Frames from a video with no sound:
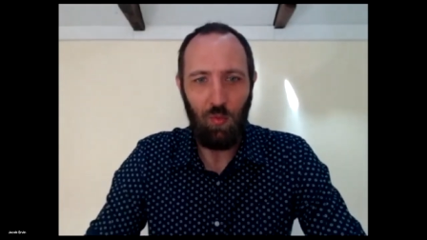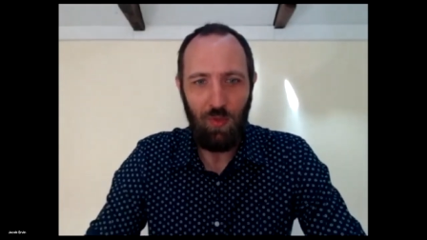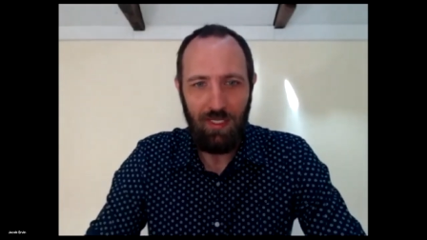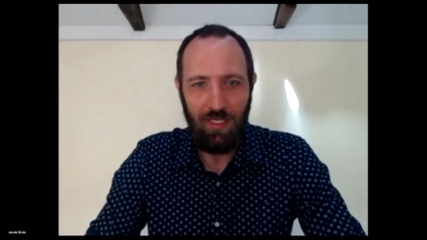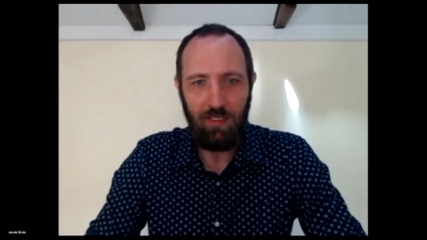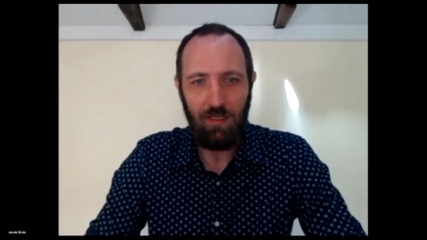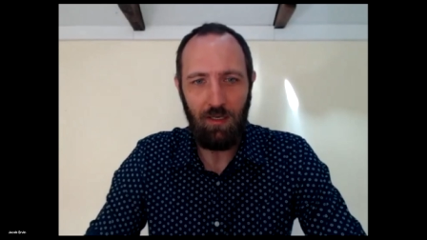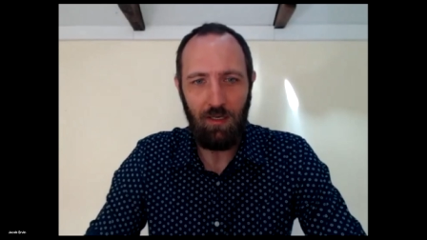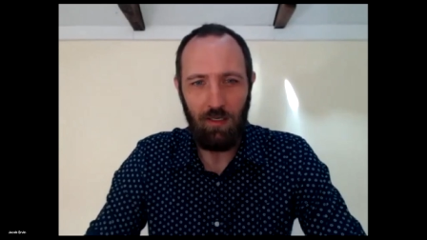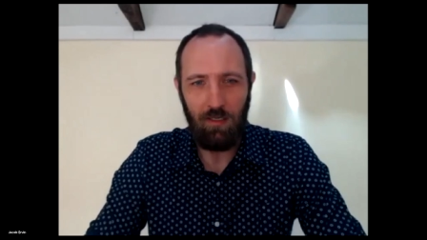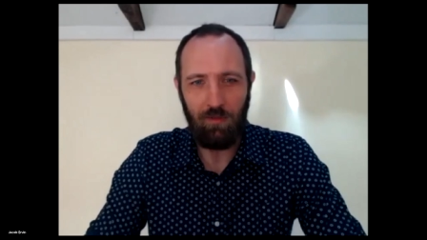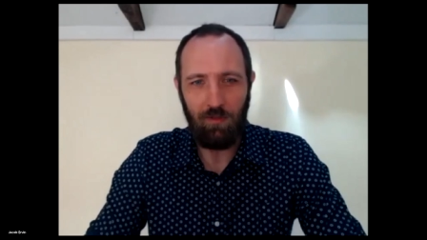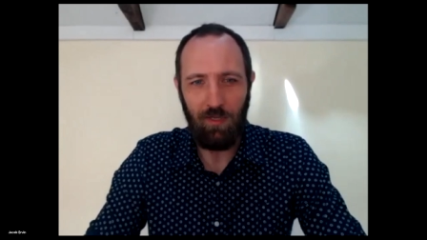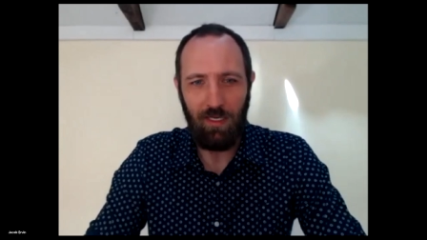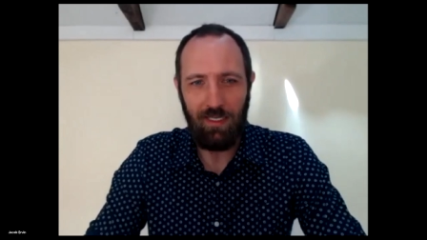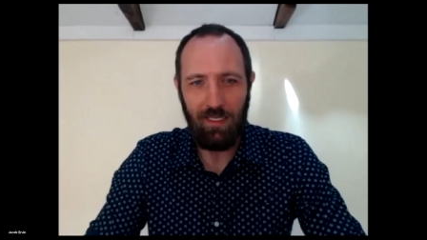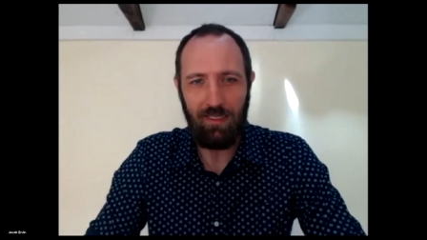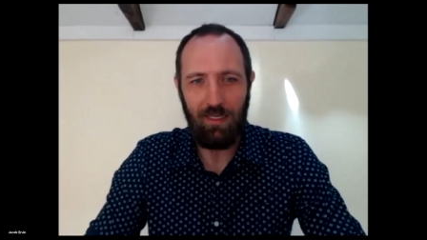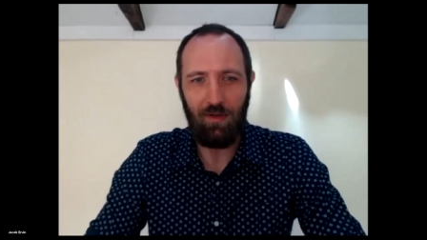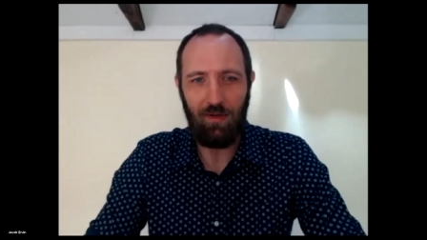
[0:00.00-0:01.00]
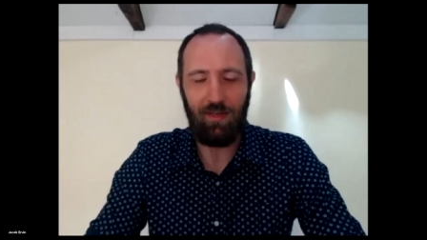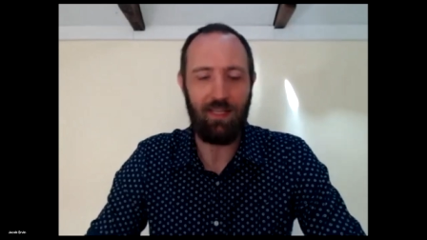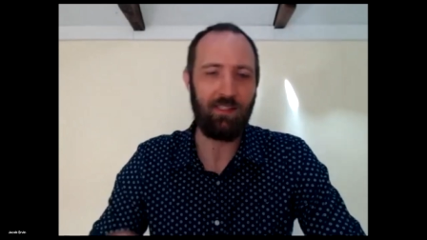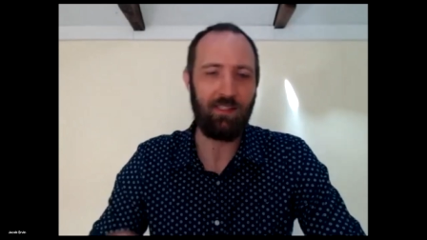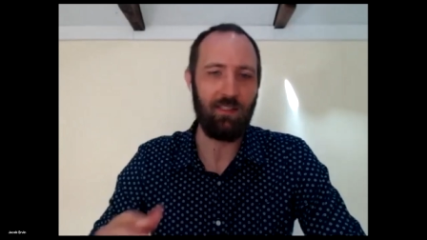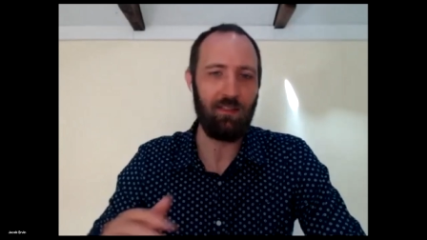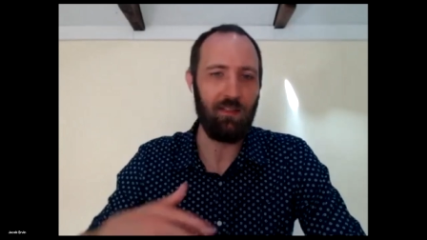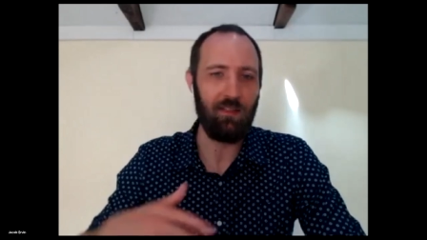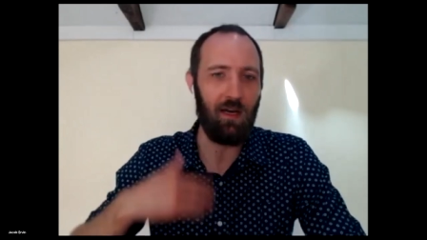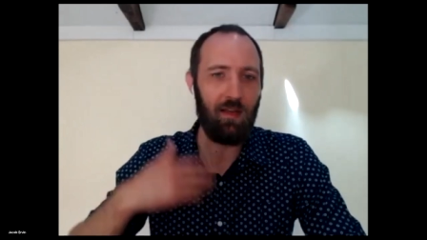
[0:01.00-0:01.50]
weak on right now and has
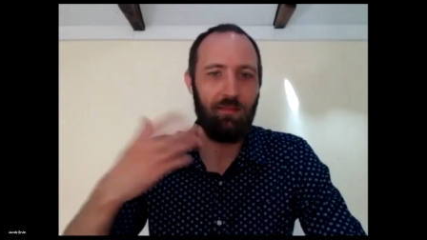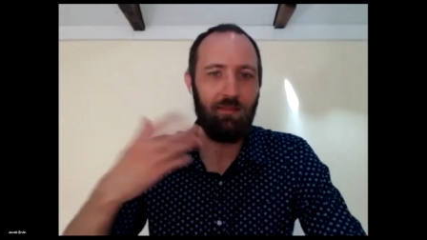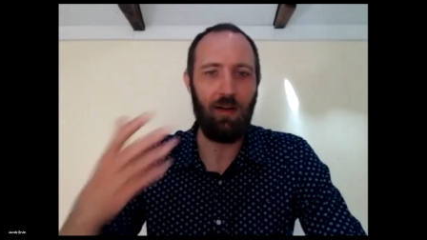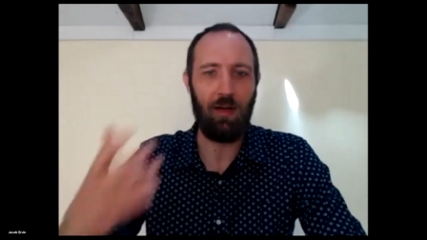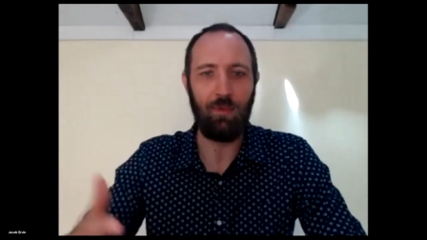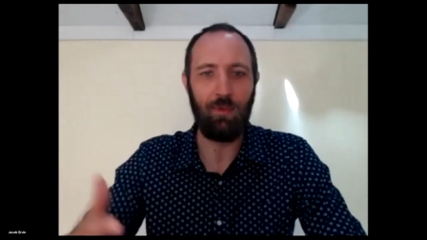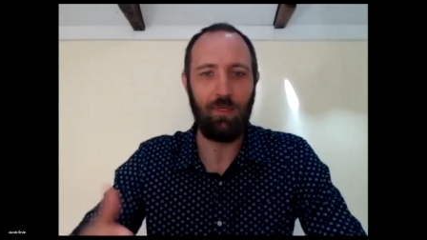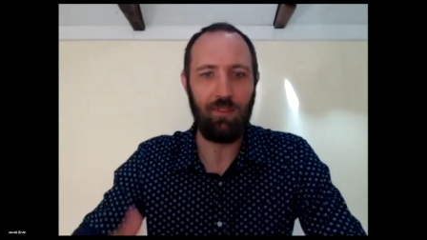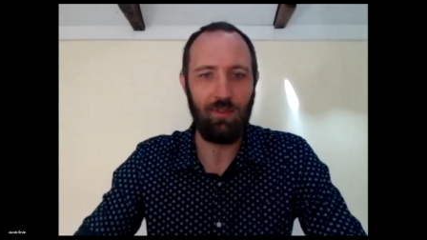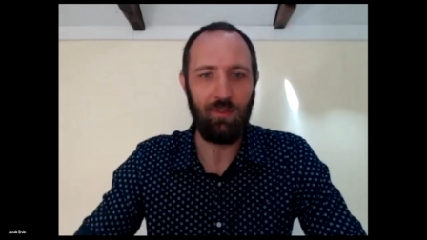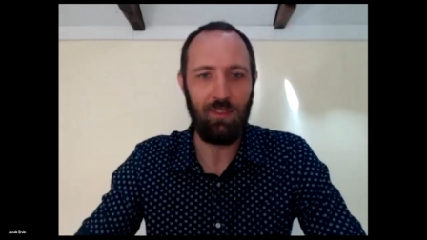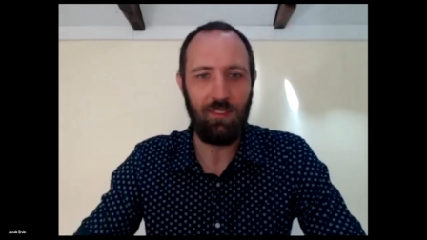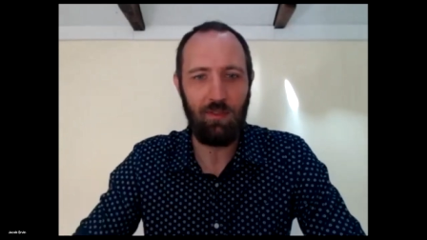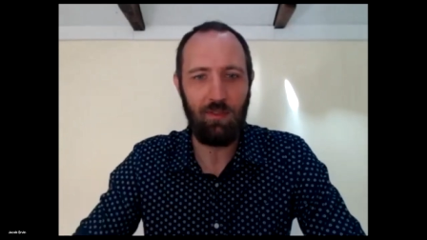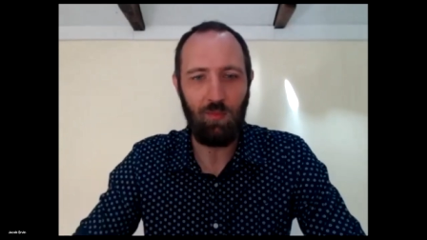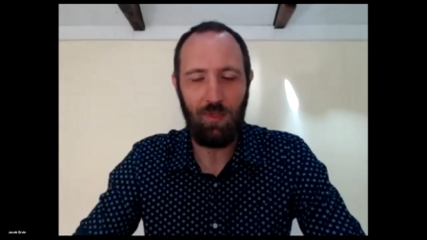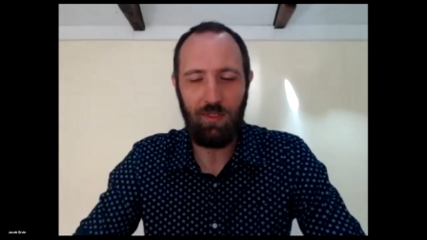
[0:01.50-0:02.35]
a lot of opportunity